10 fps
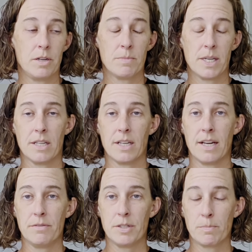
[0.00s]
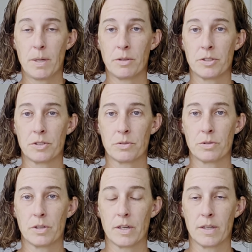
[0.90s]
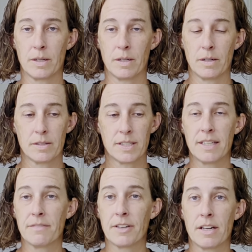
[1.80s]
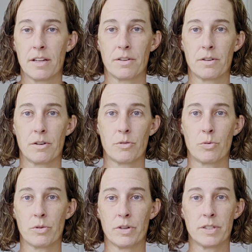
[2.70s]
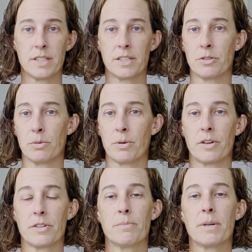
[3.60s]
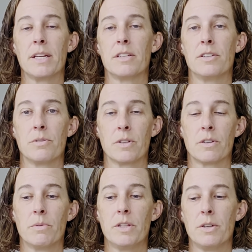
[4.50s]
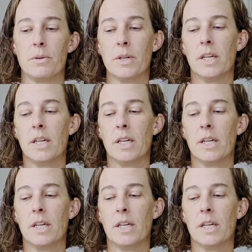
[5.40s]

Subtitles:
may not have a spouse or a significant other or a sister, brother, somebody to do it along with you.